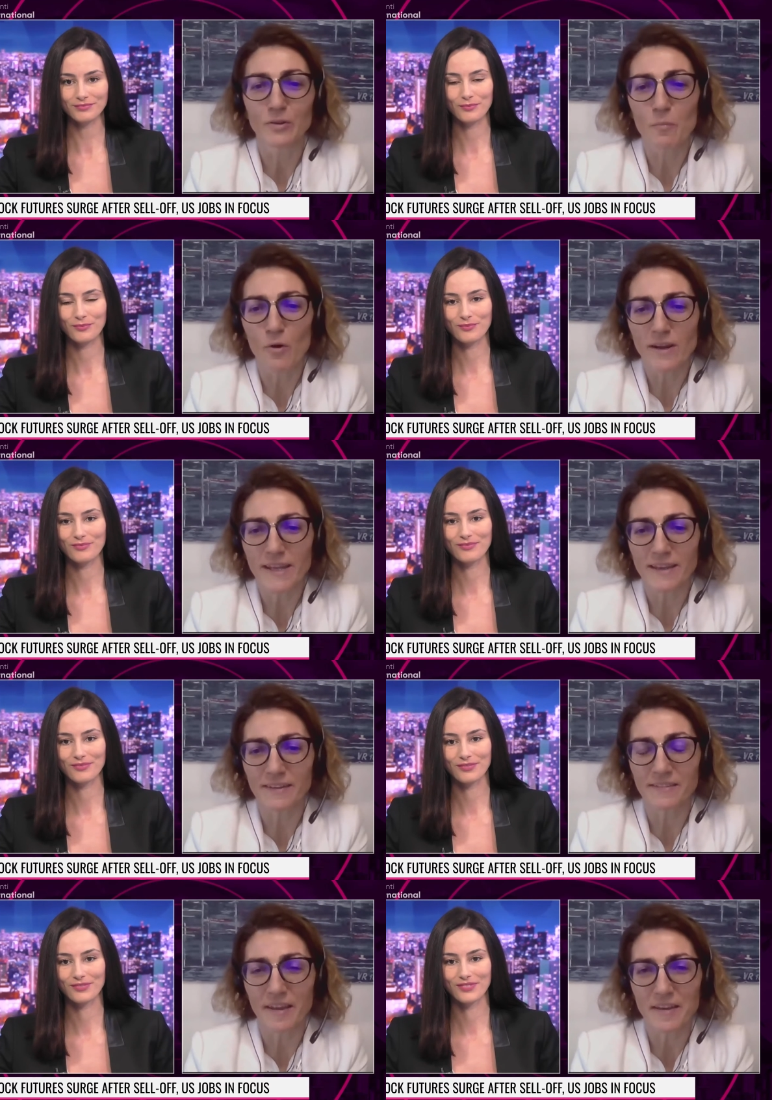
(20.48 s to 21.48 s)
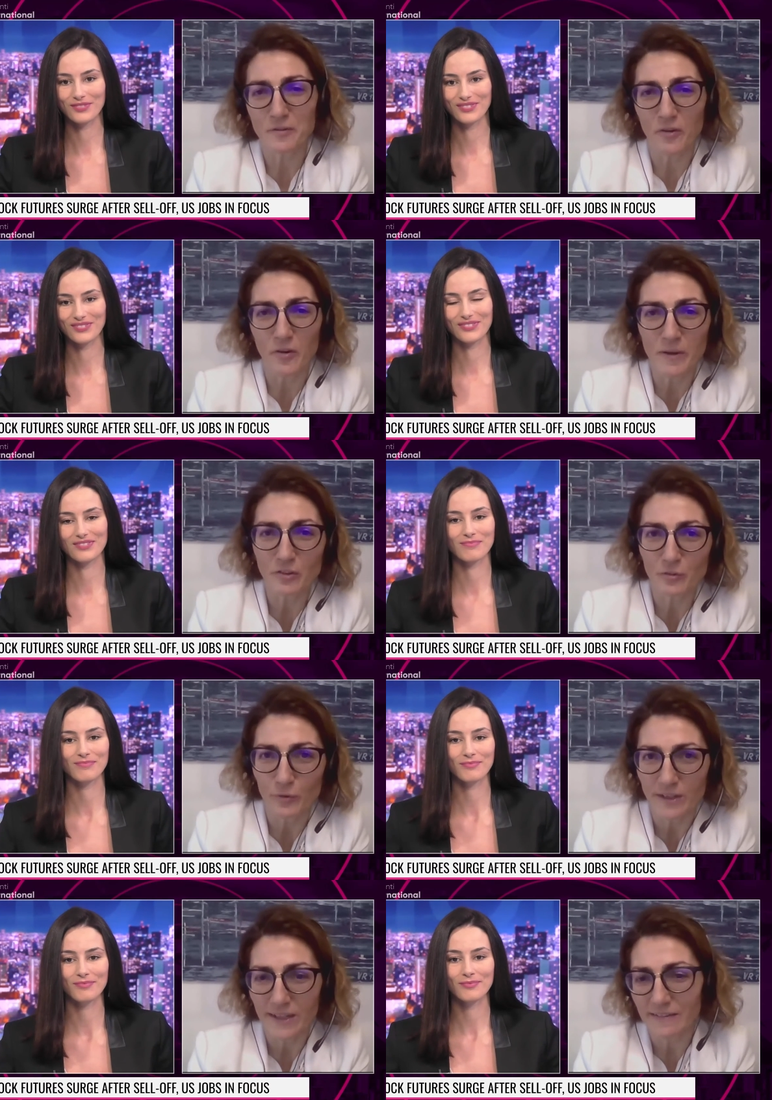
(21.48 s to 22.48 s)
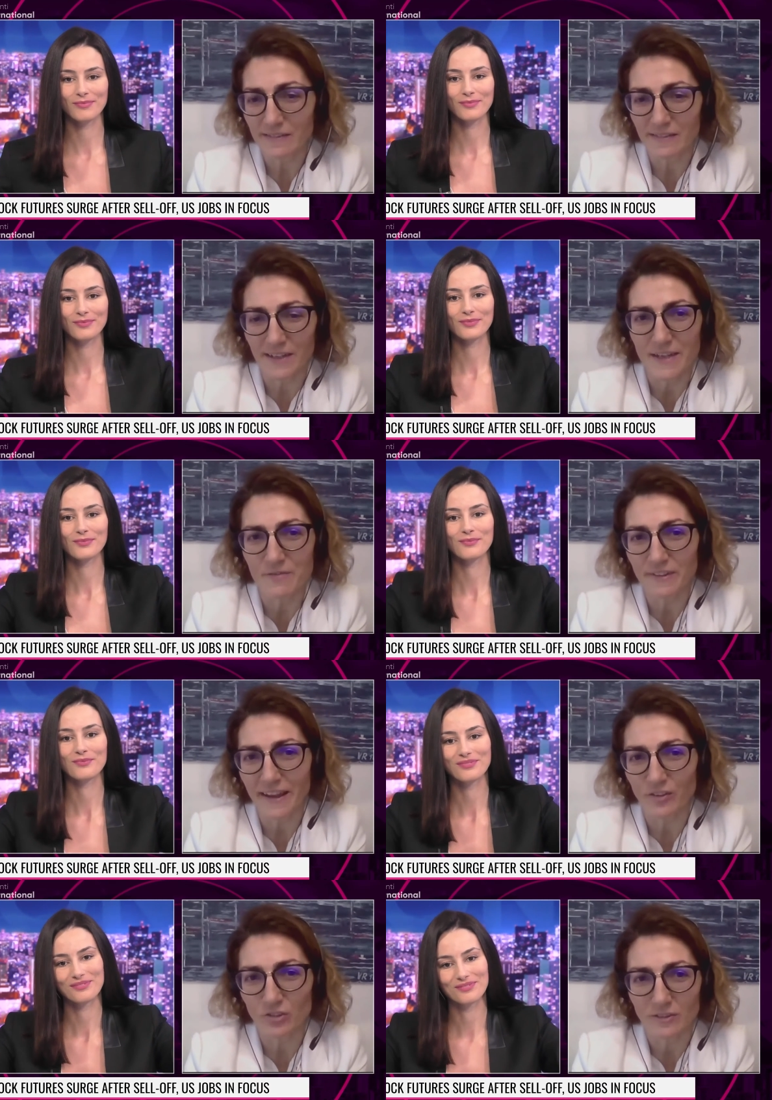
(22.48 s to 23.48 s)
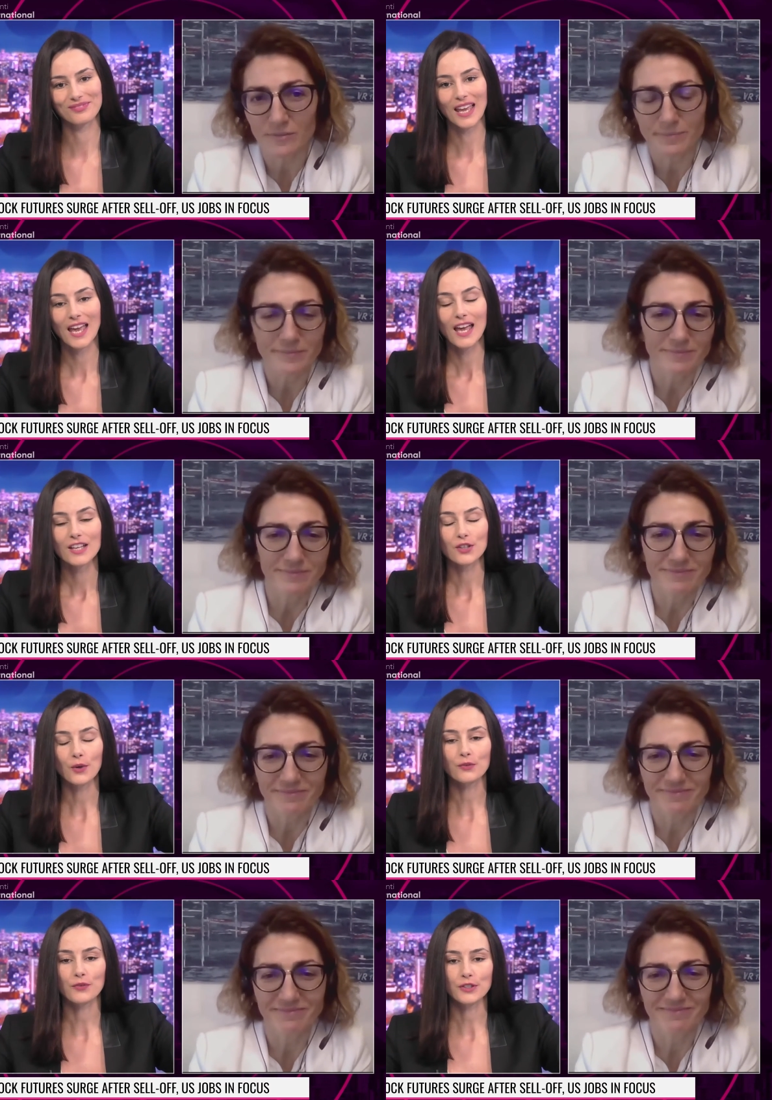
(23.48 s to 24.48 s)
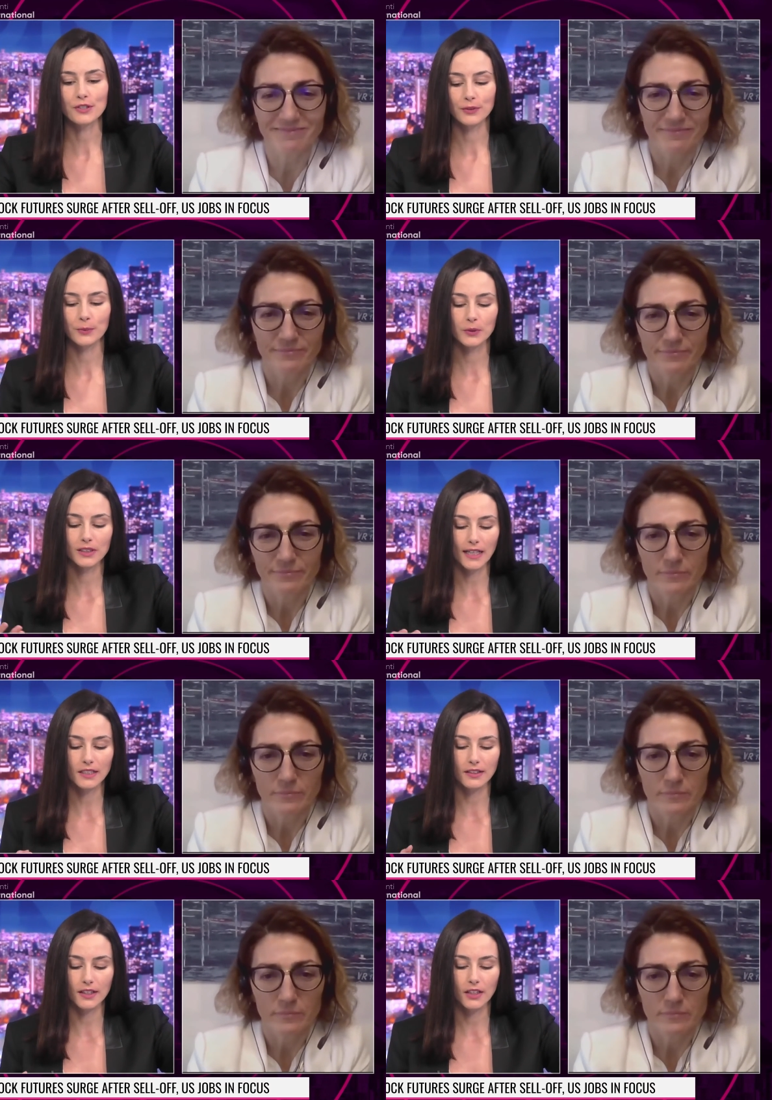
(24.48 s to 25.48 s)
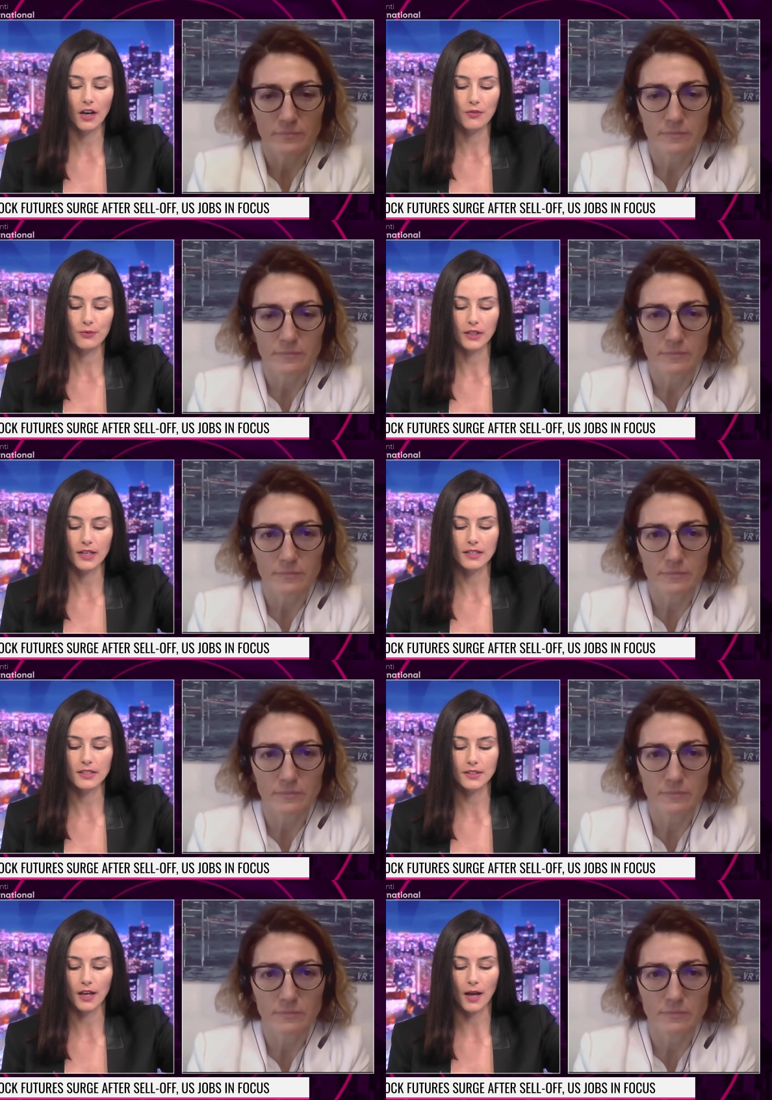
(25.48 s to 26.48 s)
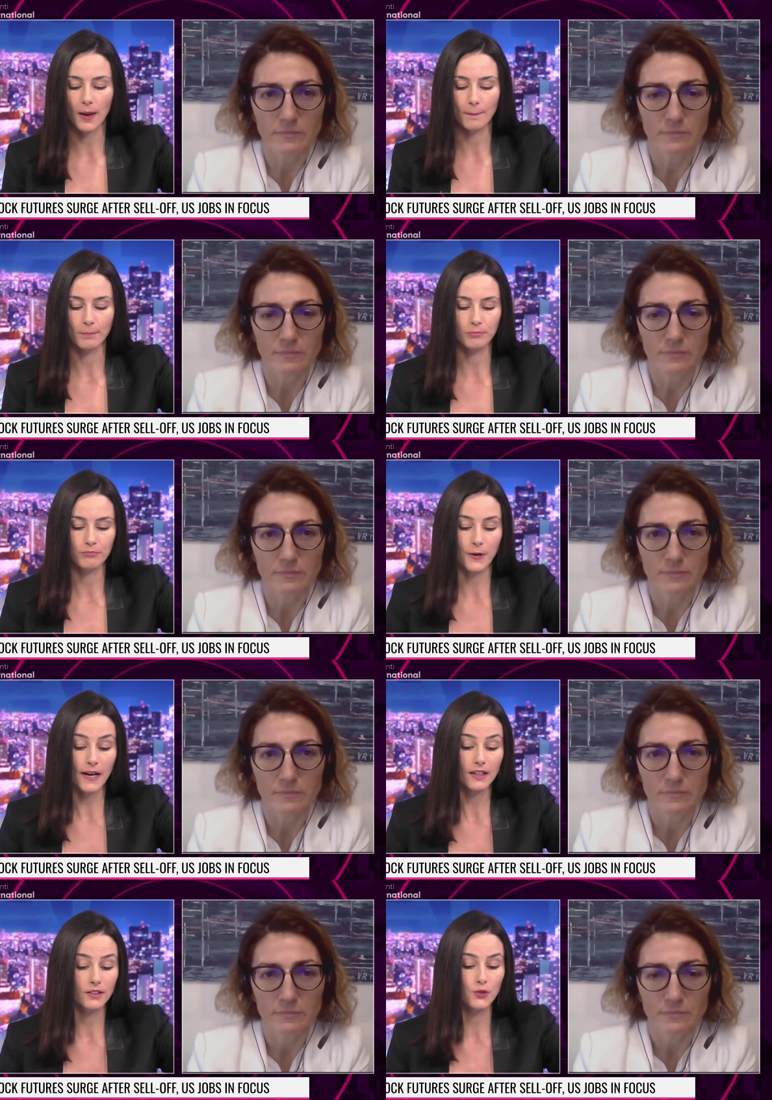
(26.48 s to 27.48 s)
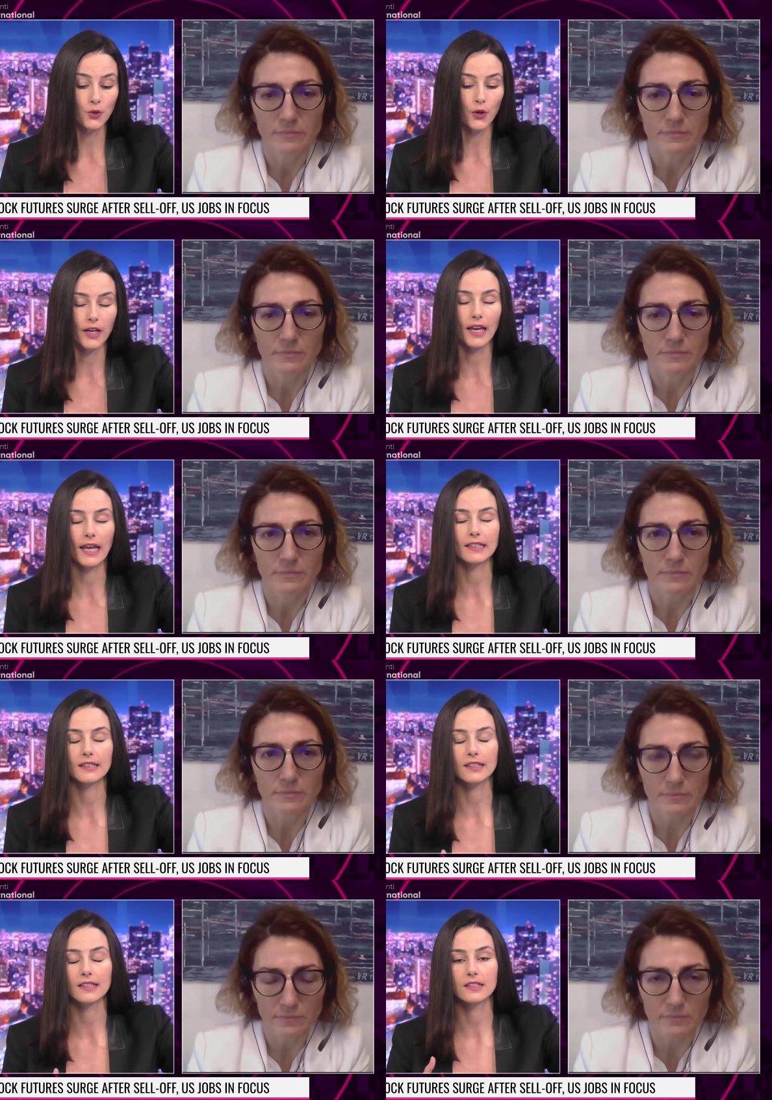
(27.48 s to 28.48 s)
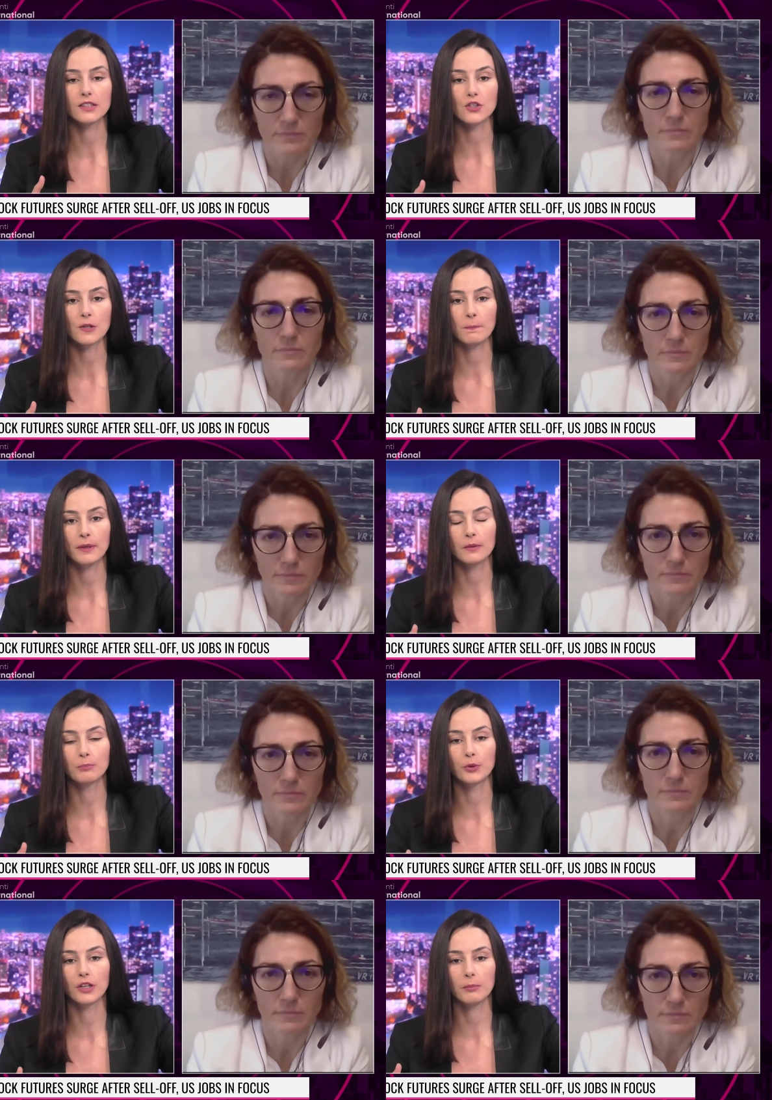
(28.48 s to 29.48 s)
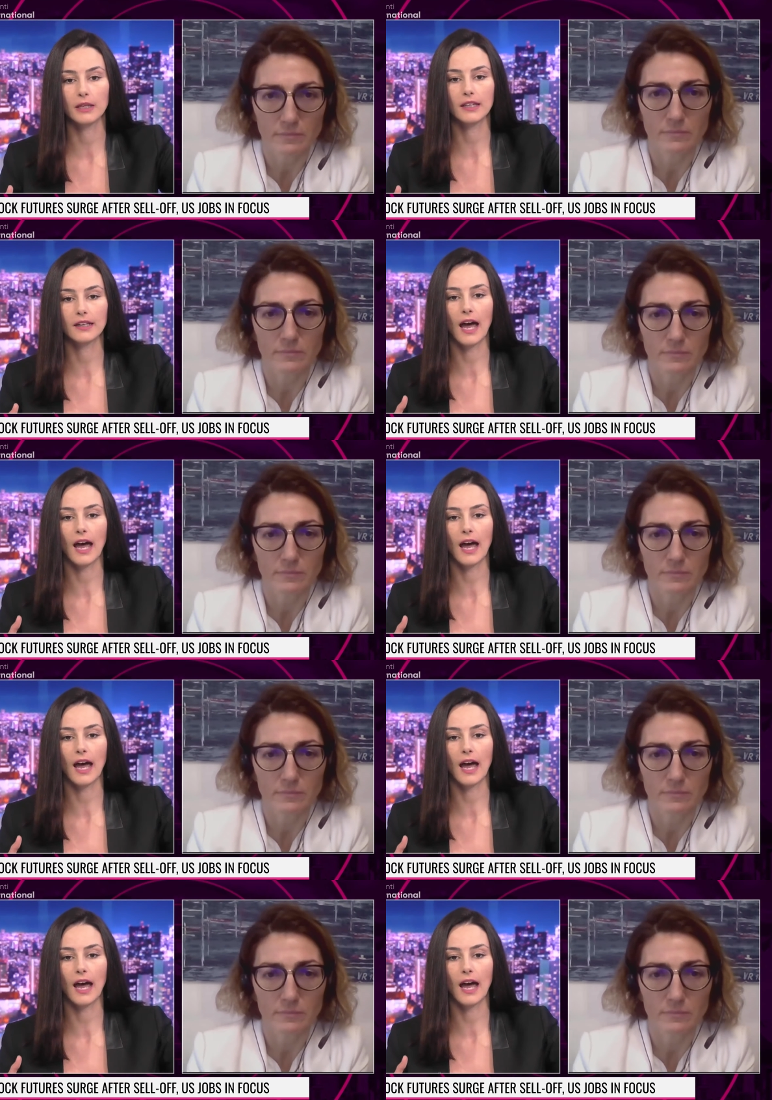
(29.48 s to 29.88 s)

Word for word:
Speaker 1: Good morning and thank you very much for this uh, invitation.
Speaker 2: So first of all, we would like to kick off with this um, breaking story and the Xi Jinping Putin meeting.